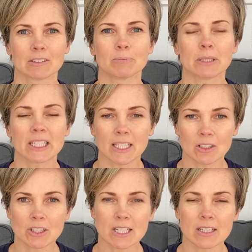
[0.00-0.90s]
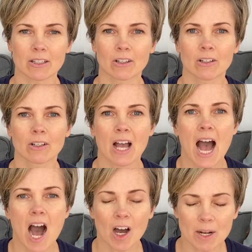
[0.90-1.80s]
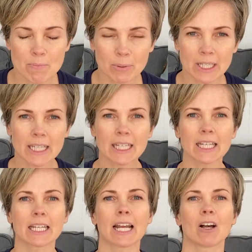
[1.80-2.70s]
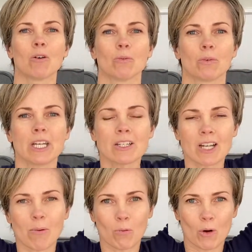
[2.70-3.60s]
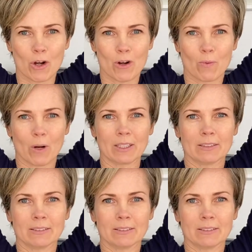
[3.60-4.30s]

Be heel to heel. On a big inhale, reach up, Warrior One.